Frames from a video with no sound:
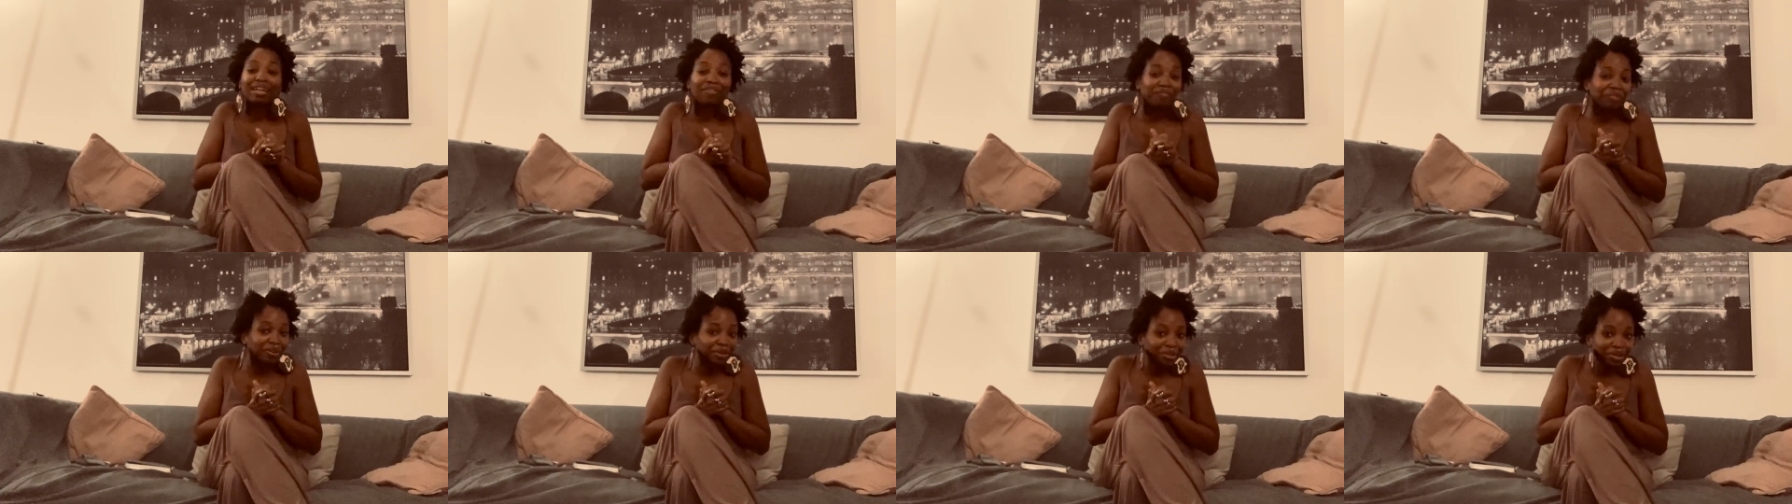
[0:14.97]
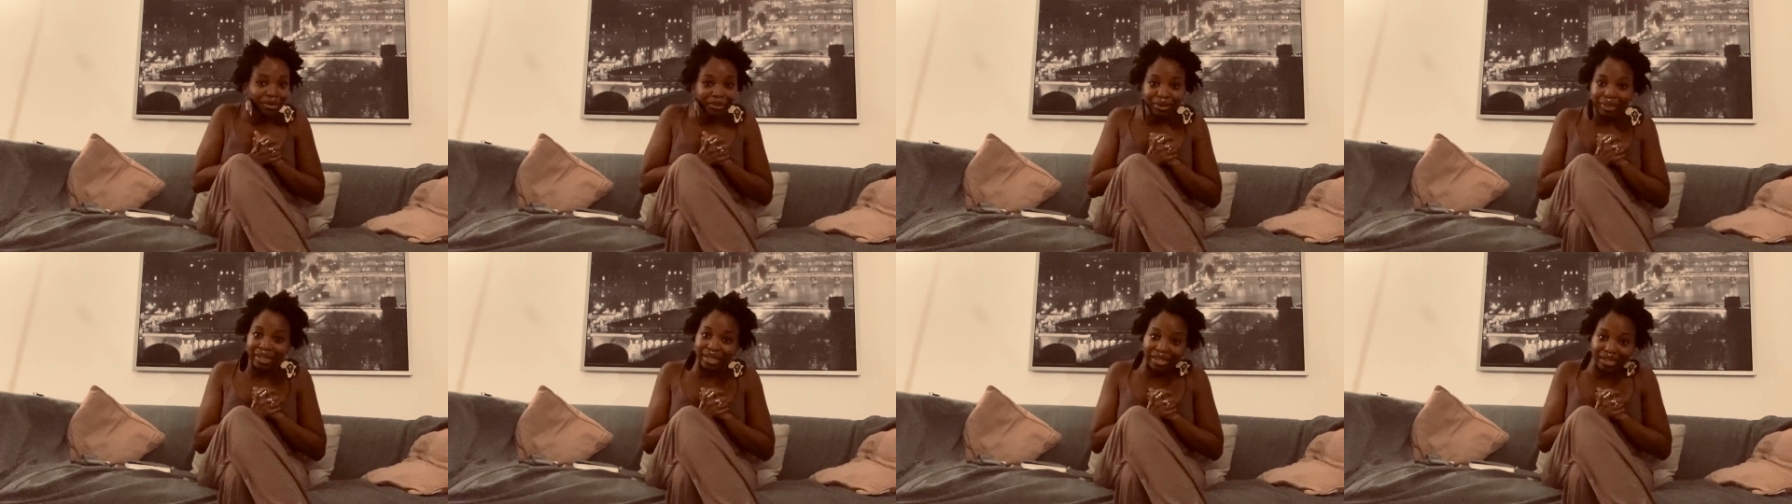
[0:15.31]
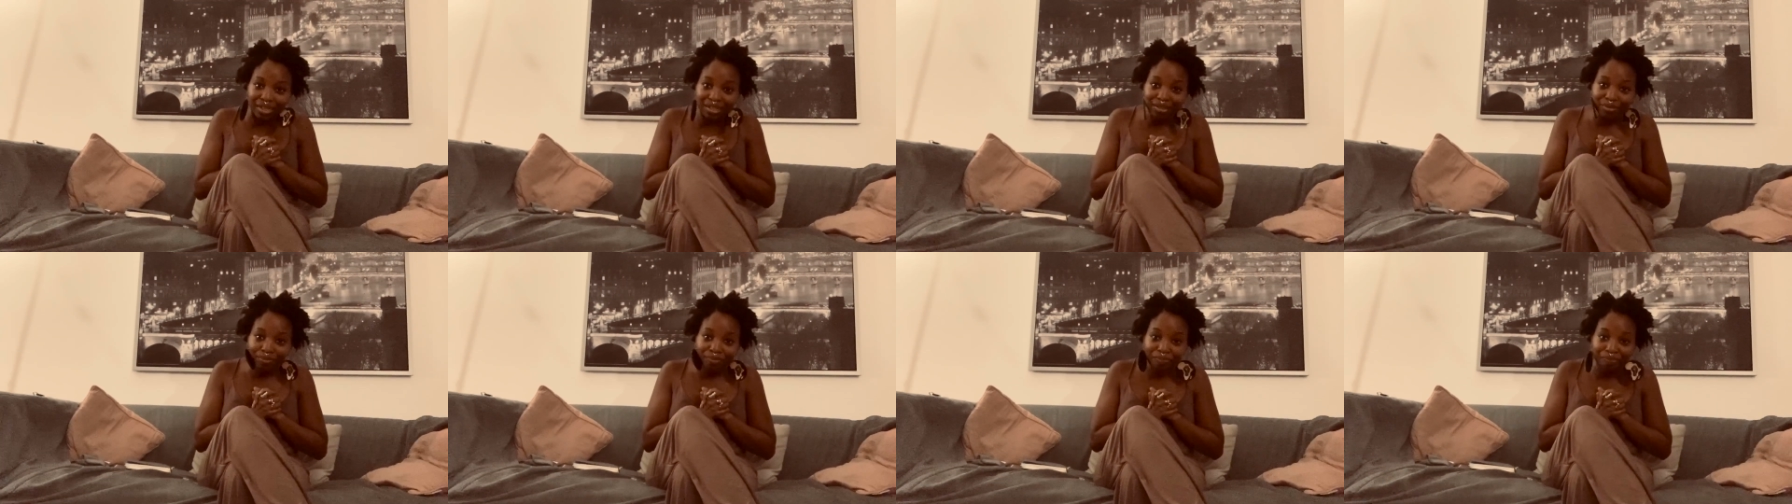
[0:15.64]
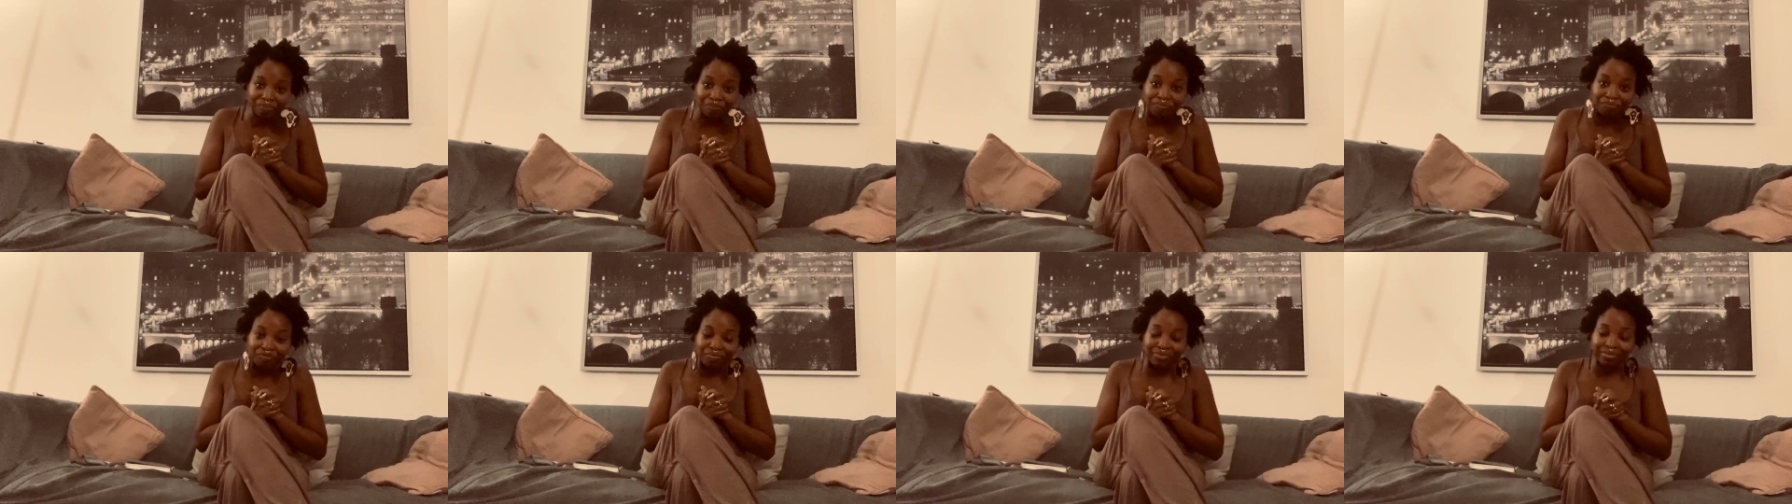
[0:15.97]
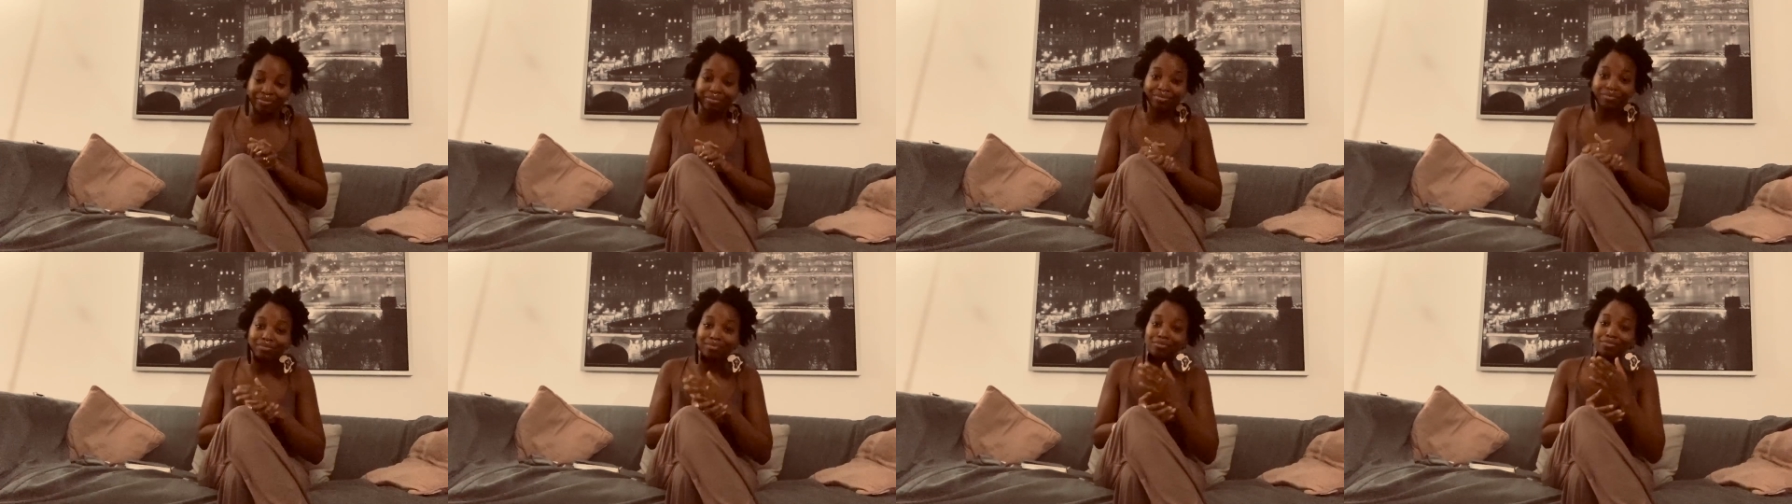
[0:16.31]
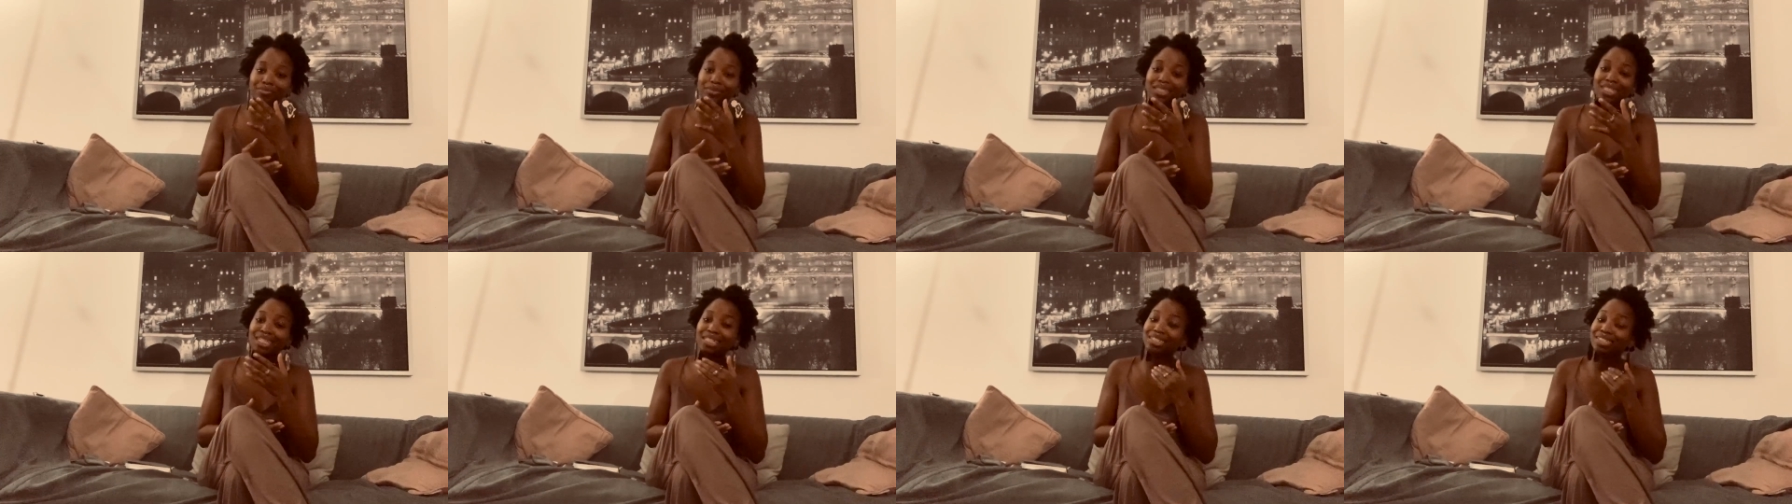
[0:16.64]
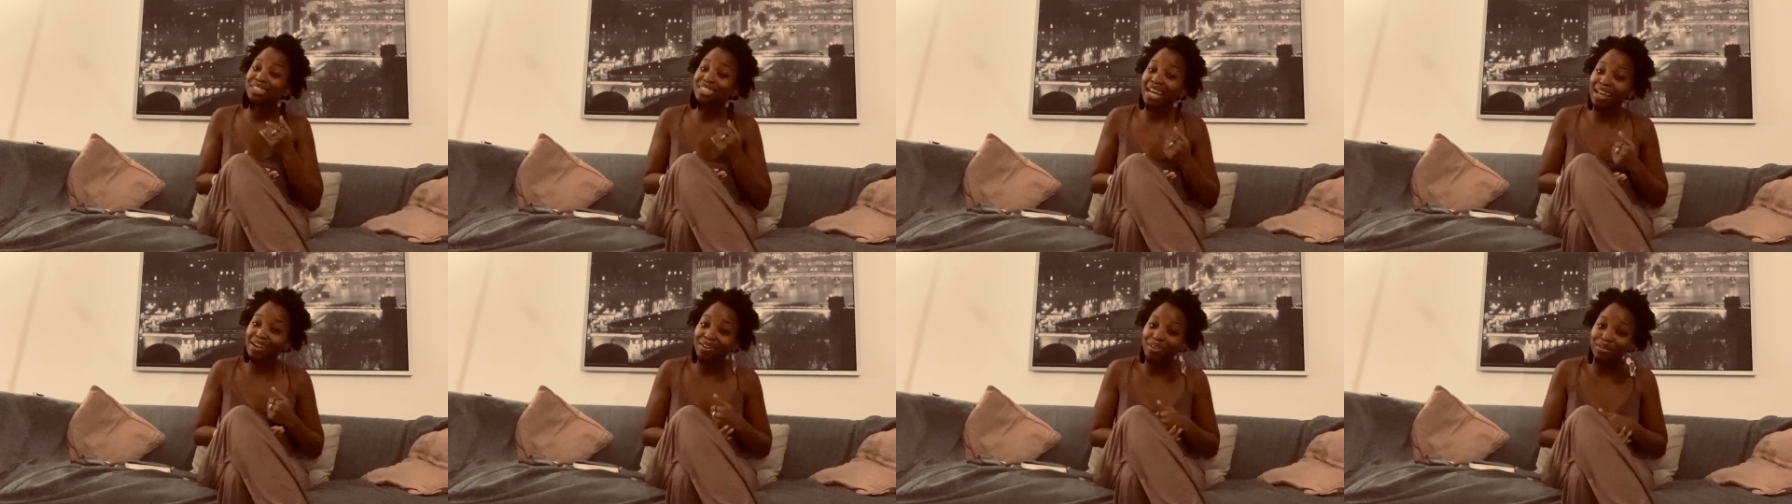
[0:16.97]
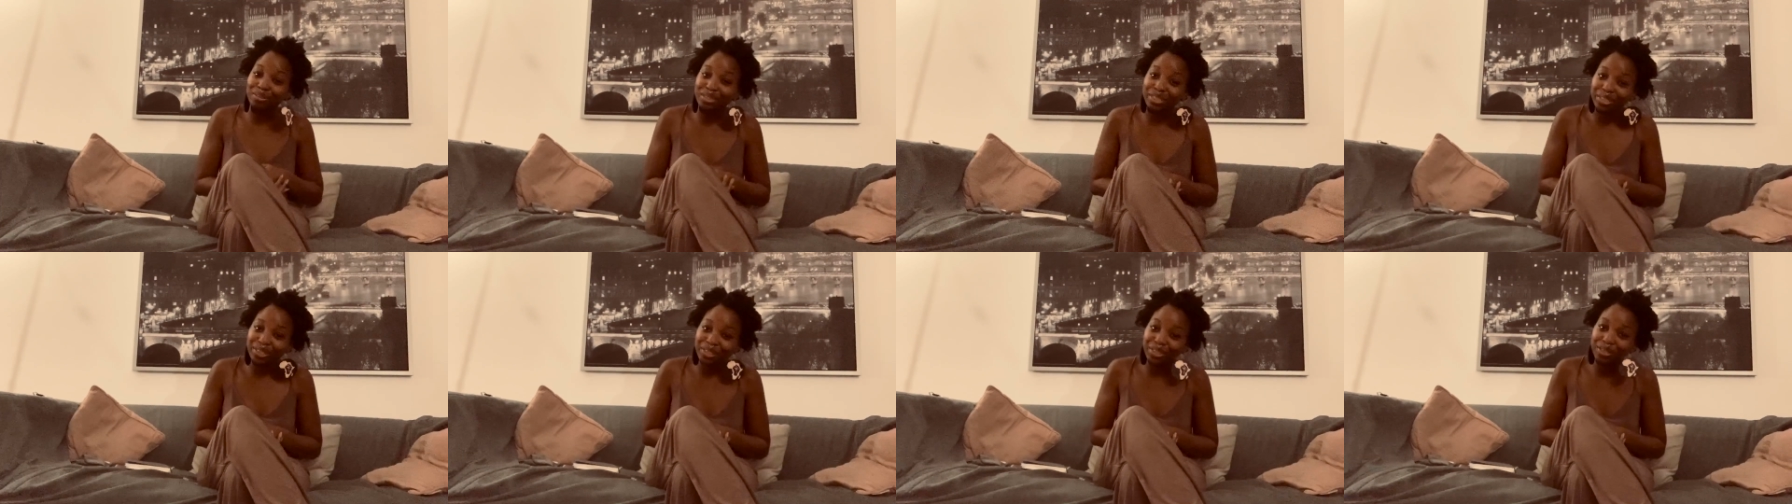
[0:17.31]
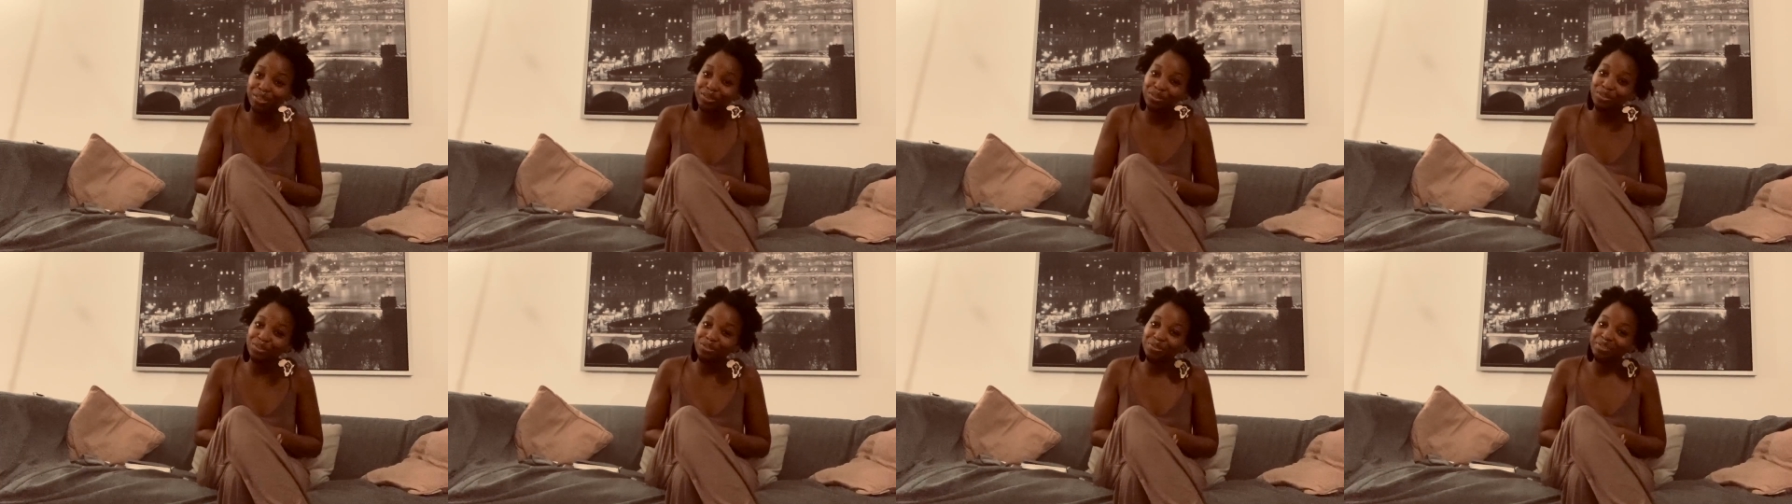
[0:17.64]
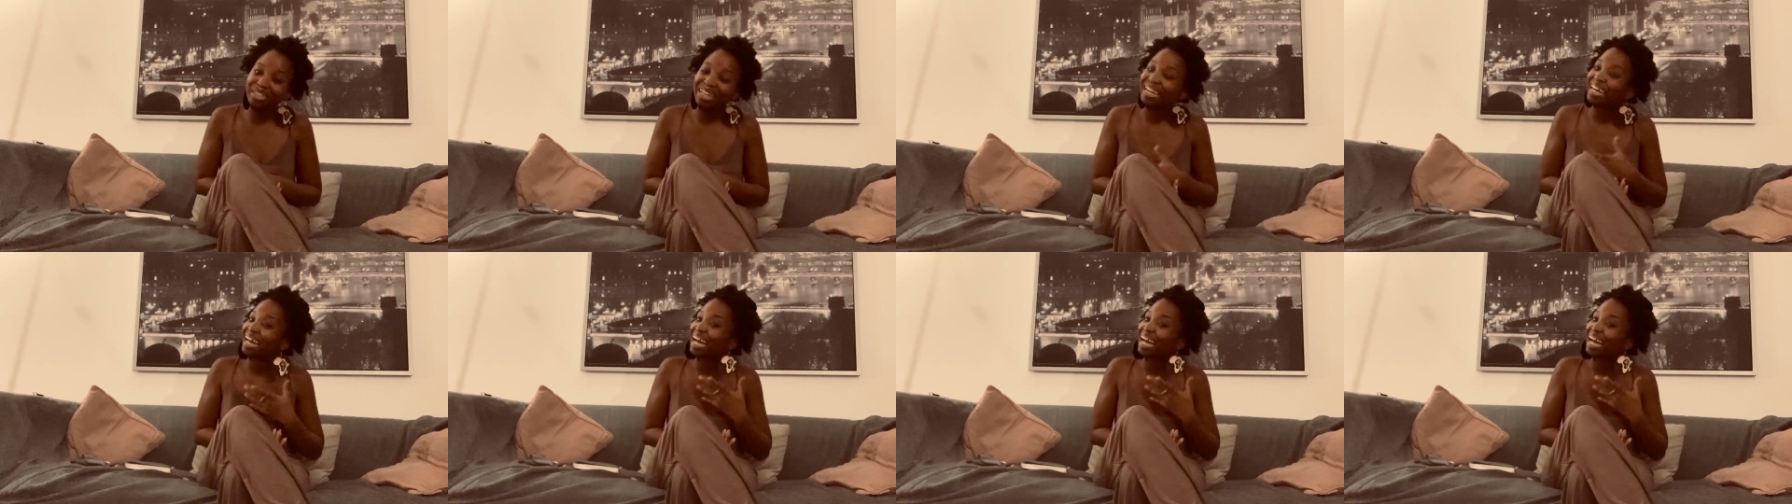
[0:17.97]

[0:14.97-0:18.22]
if you're new here, shout out to you.